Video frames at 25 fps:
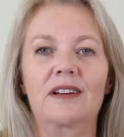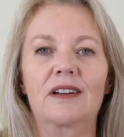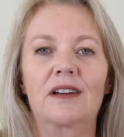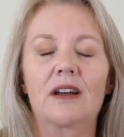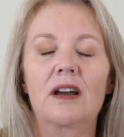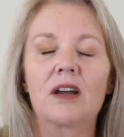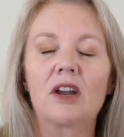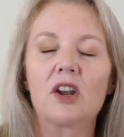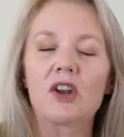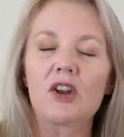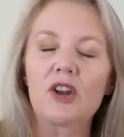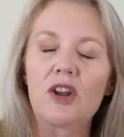
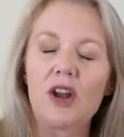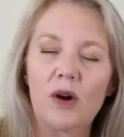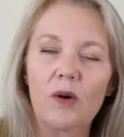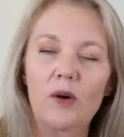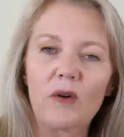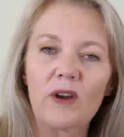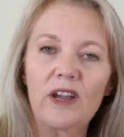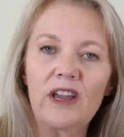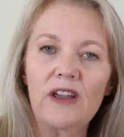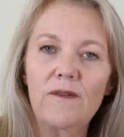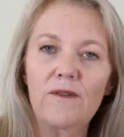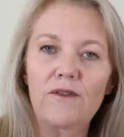
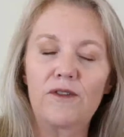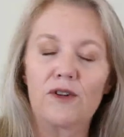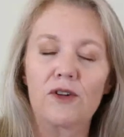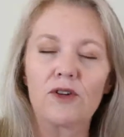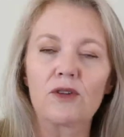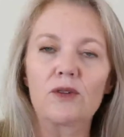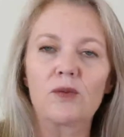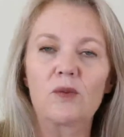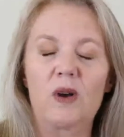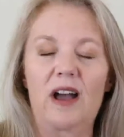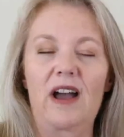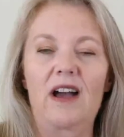knowing
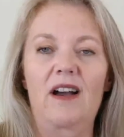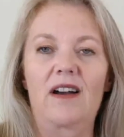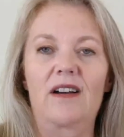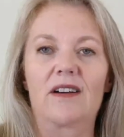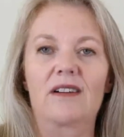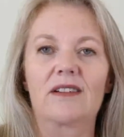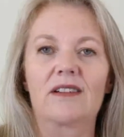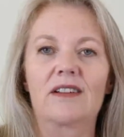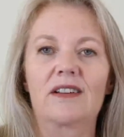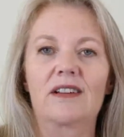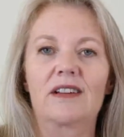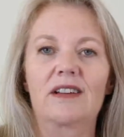full
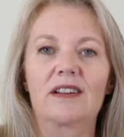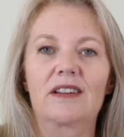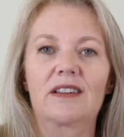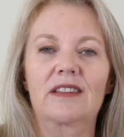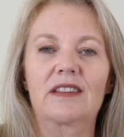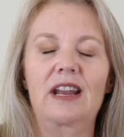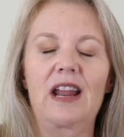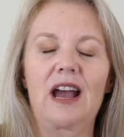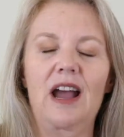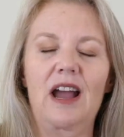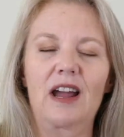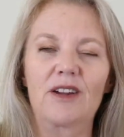well
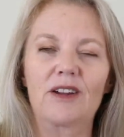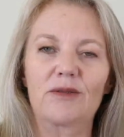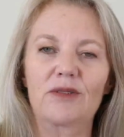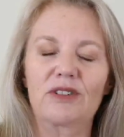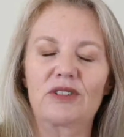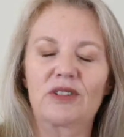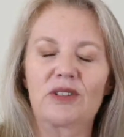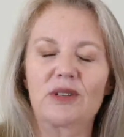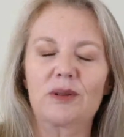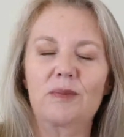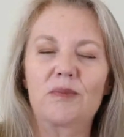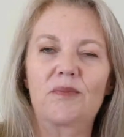that I
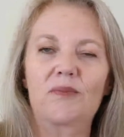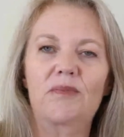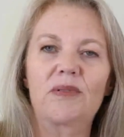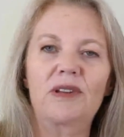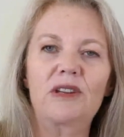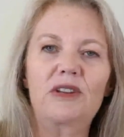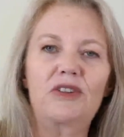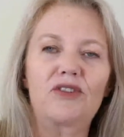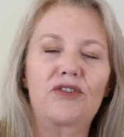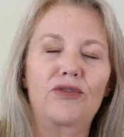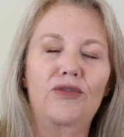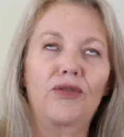was the
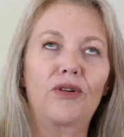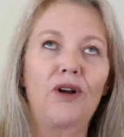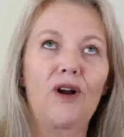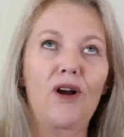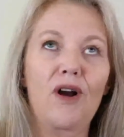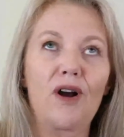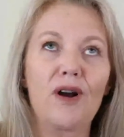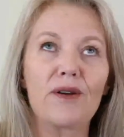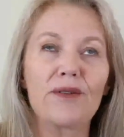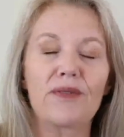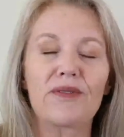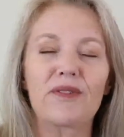
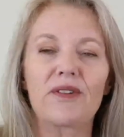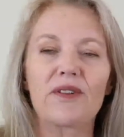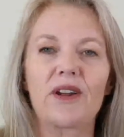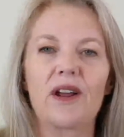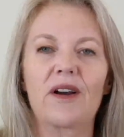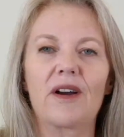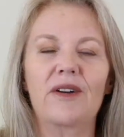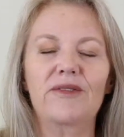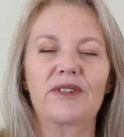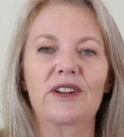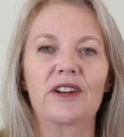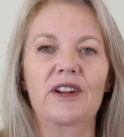betrothed
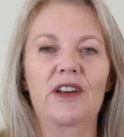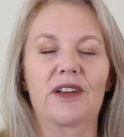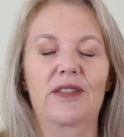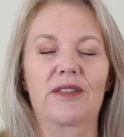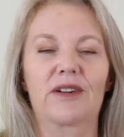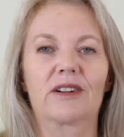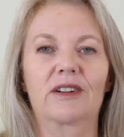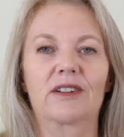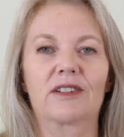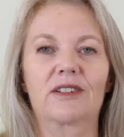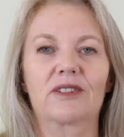of another.